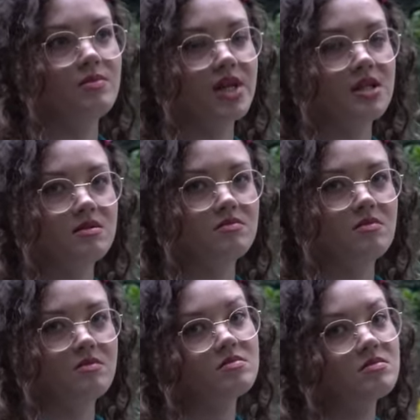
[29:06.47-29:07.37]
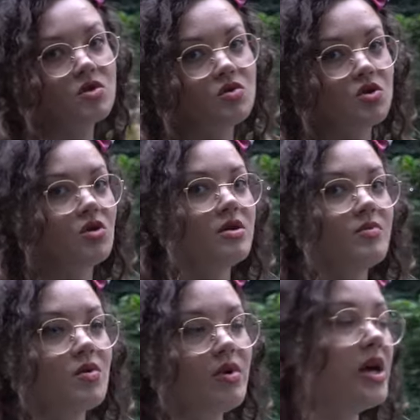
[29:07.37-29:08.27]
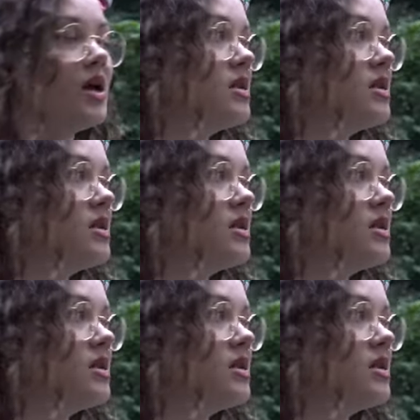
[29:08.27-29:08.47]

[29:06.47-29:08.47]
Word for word: bin to throw them away.